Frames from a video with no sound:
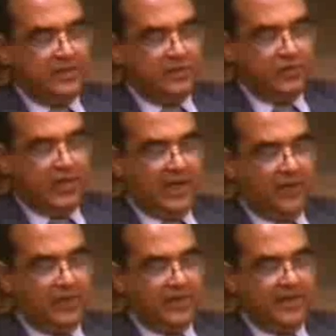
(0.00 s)
to
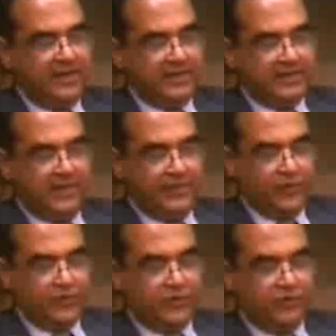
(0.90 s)
allow a rigorous
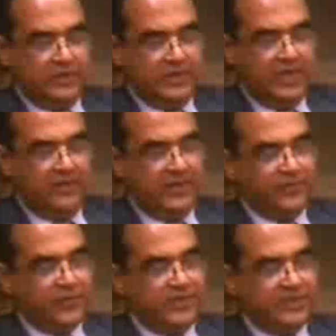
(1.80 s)
approach to the relevant
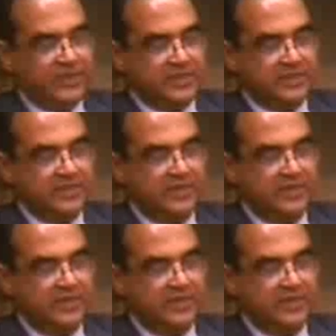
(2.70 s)
procedures,